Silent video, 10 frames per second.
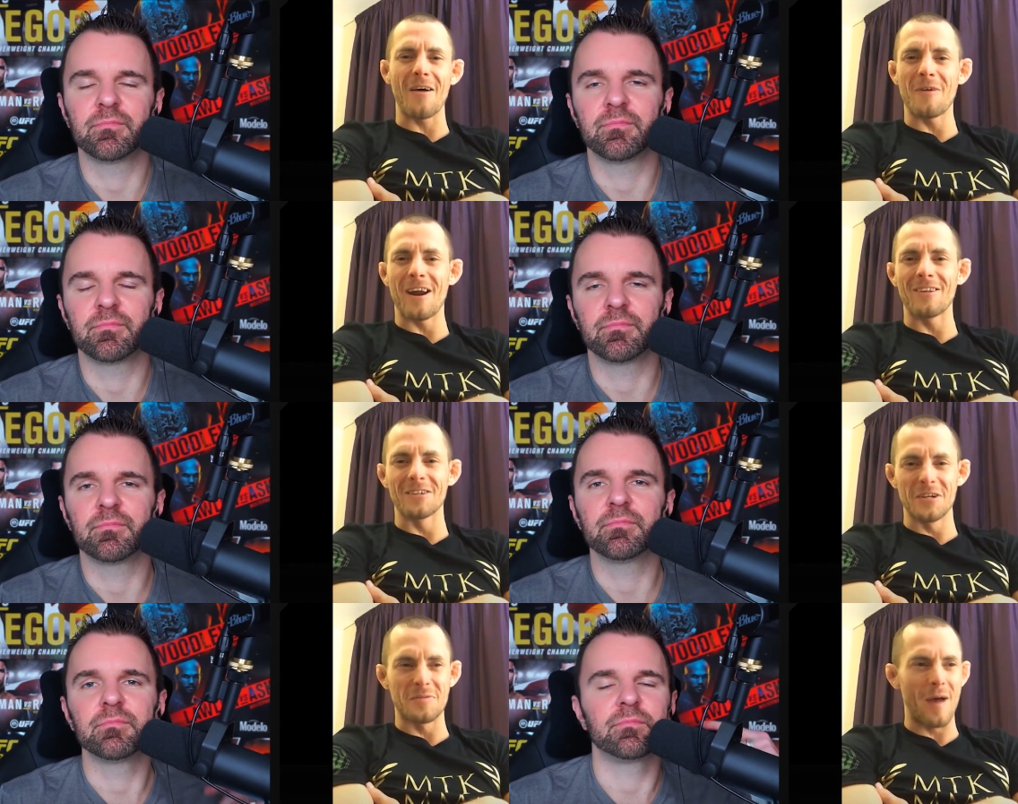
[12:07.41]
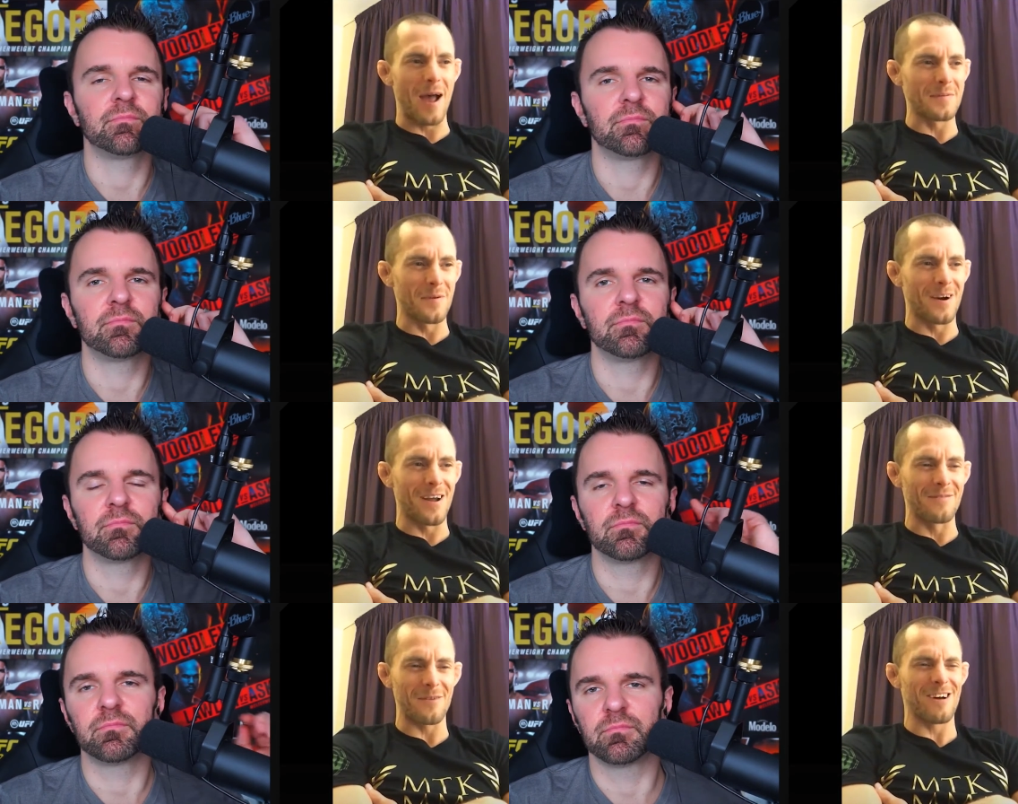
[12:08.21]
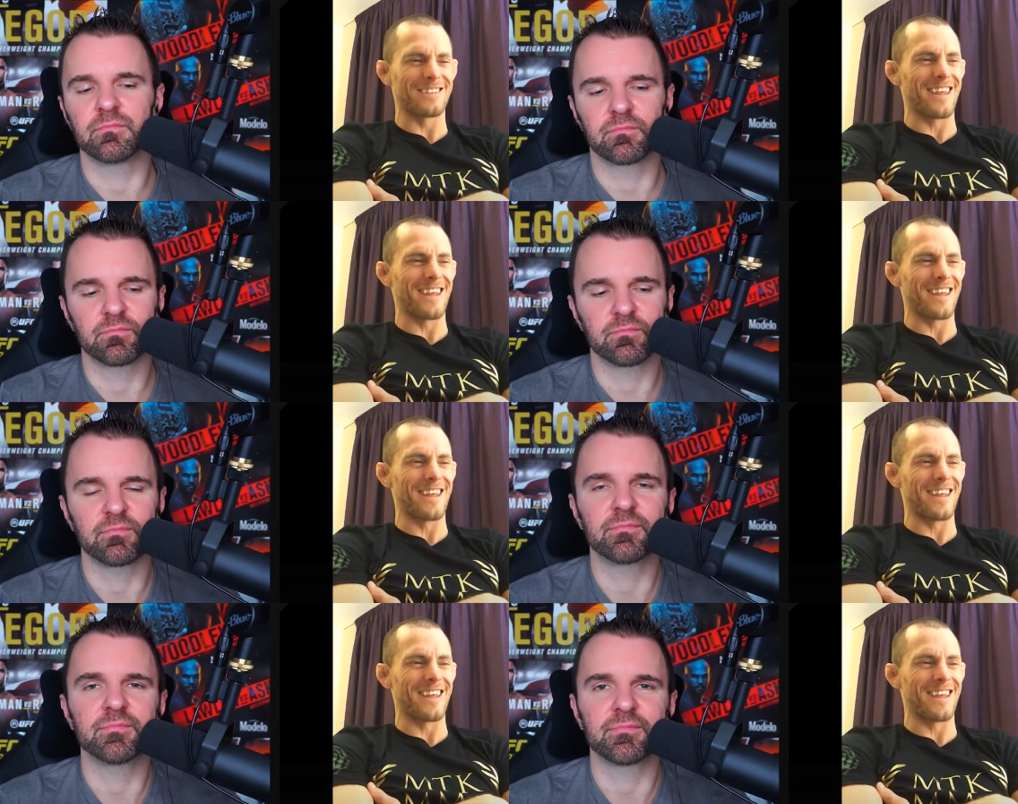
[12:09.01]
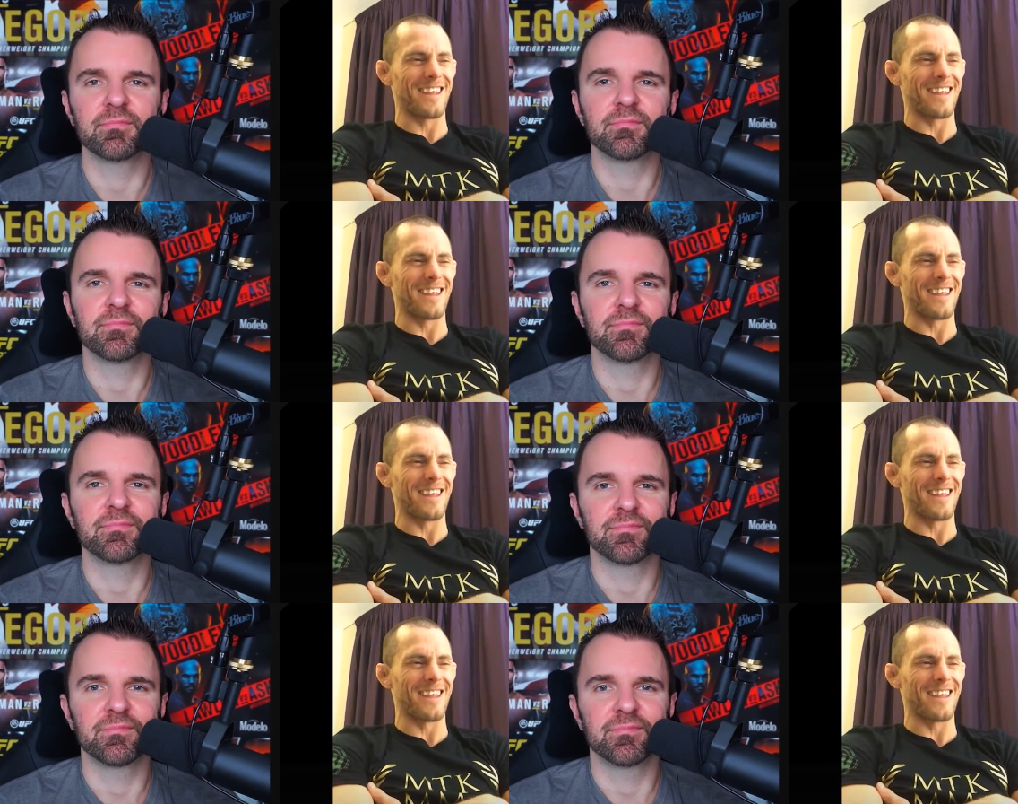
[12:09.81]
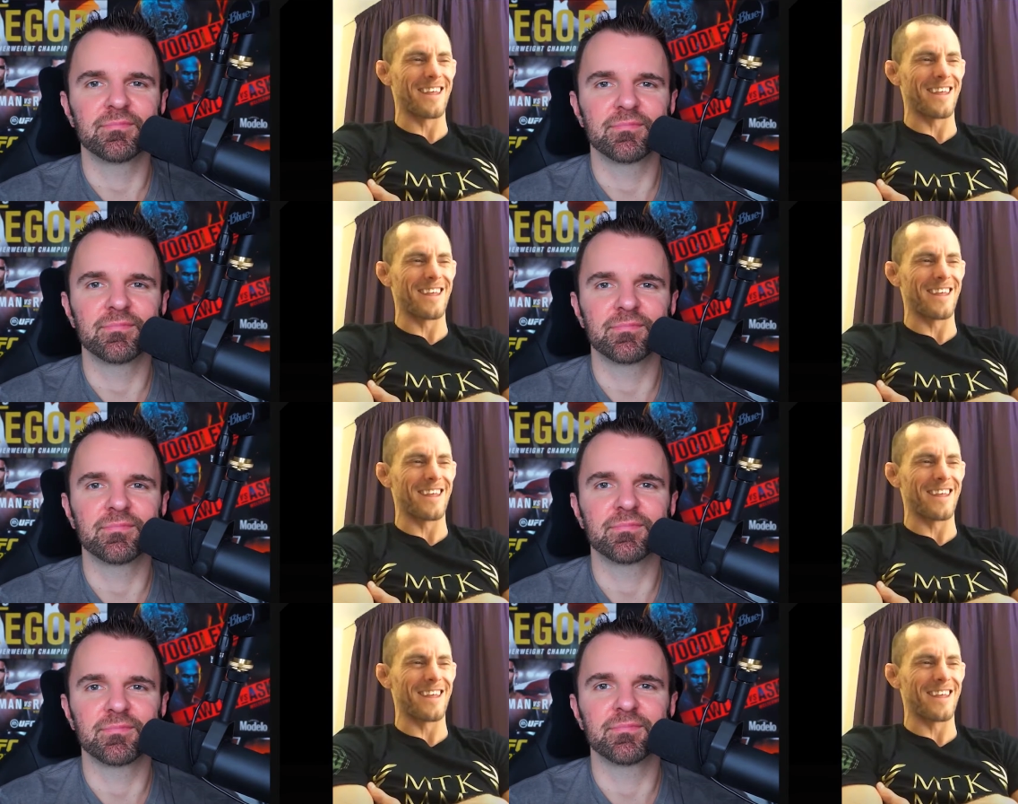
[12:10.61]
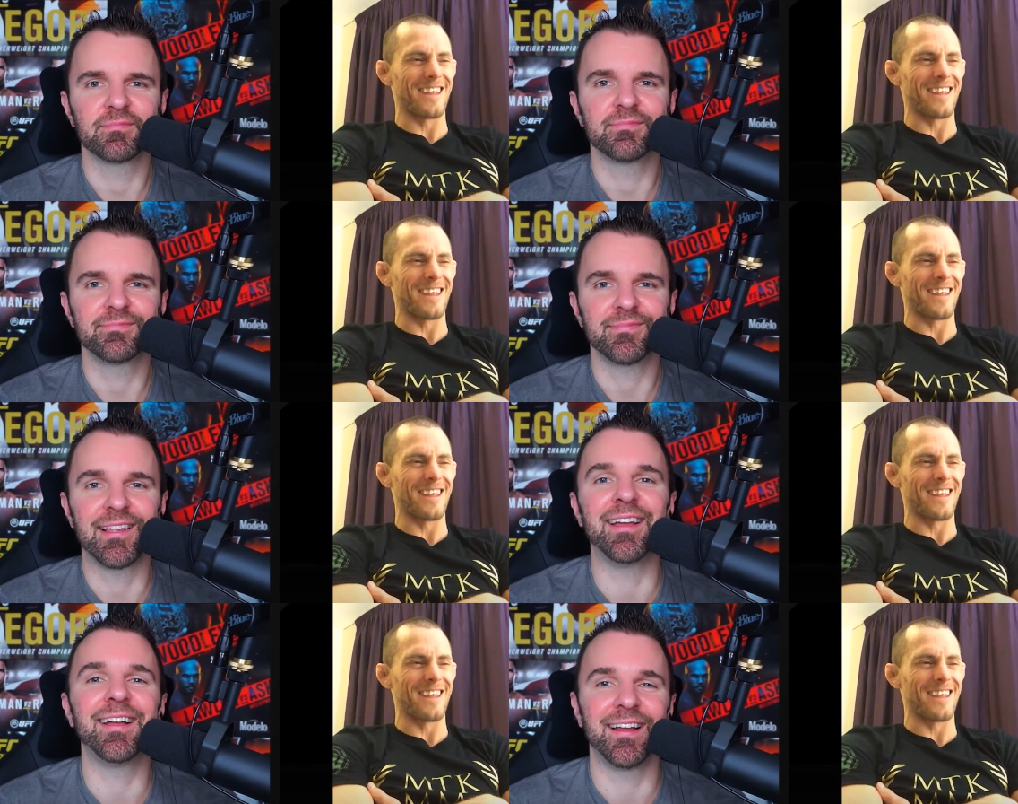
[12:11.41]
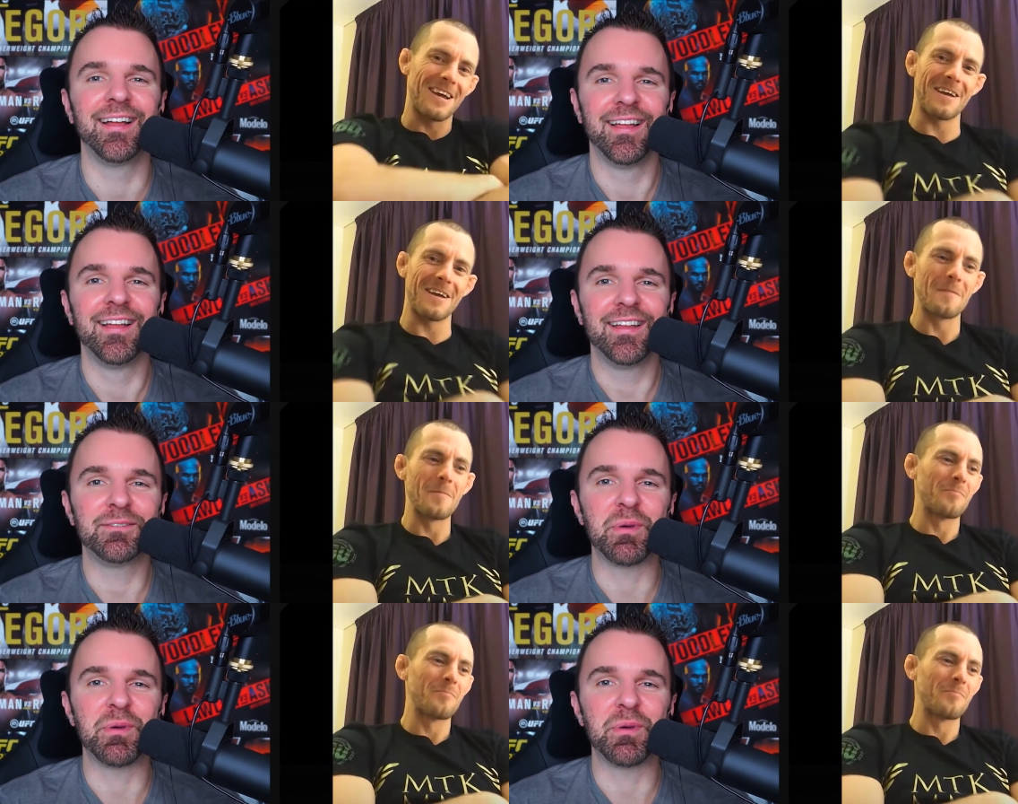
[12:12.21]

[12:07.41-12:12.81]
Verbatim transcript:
Speaker 1: When I looked at his passport, I'm like, what the hell? This I thought he was fucking 30 years old, right? He's uh, has